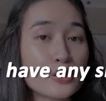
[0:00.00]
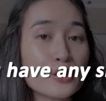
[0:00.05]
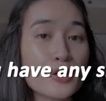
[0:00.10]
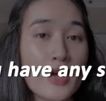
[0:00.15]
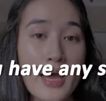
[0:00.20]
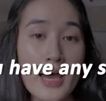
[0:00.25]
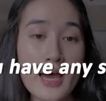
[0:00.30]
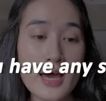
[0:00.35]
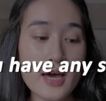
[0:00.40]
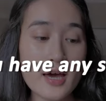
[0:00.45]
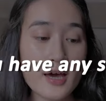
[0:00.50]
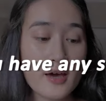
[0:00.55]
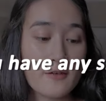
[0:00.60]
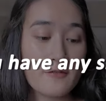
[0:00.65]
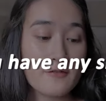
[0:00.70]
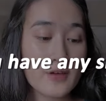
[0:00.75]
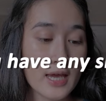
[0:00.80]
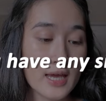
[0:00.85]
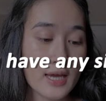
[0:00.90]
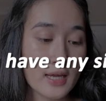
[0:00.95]
you
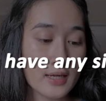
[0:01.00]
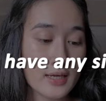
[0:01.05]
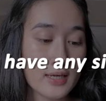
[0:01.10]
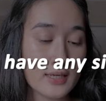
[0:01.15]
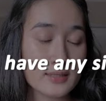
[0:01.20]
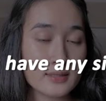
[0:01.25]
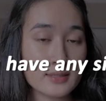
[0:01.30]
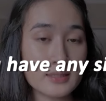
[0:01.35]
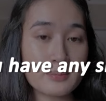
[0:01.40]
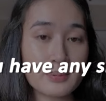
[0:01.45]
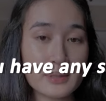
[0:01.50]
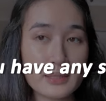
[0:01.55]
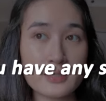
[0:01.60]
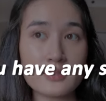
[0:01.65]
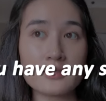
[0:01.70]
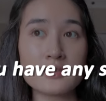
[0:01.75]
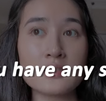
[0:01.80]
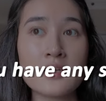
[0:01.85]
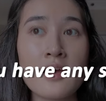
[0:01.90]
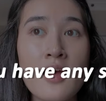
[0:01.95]
have any
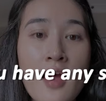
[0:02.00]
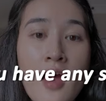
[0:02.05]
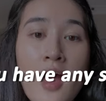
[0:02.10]
siblings?